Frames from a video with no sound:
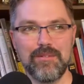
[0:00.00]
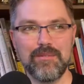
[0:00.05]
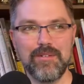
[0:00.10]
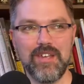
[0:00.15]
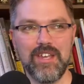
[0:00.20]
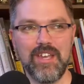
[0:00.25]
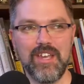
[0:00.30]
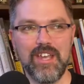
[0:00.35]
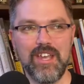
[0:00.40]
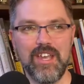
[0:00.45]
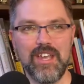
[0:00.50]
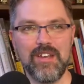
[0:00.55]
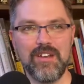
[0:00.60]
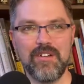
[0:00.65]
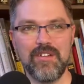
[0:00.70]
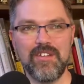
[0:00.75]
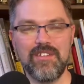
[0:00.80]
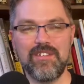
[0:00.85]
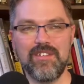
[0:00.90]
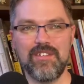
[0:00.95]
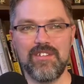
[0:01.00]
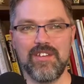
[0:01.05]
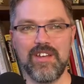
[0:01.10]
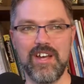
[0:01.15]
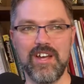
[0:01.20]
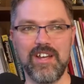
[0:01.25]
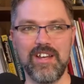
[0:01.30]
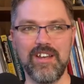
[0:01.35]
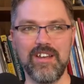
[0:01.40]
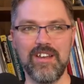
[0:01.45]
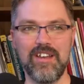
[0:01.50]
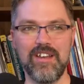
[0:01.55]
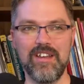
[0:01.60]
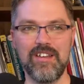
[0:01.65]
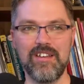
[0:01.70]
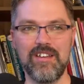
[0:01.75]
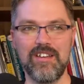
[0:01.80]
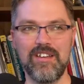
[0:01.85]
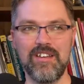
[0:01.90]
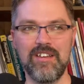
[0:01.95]
you know, this is not
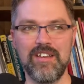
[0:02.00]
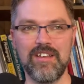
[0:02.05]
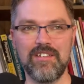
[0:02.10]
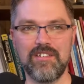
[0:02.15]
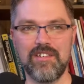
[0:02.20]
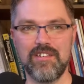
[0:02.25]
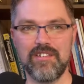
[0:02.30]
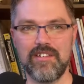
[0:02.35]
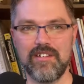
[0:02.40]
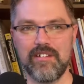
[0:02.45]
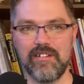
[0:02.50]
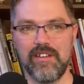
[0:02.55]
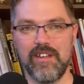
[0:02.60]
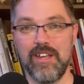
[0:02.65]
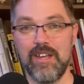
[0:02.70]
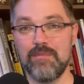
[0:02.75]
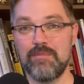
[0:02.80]
necessarily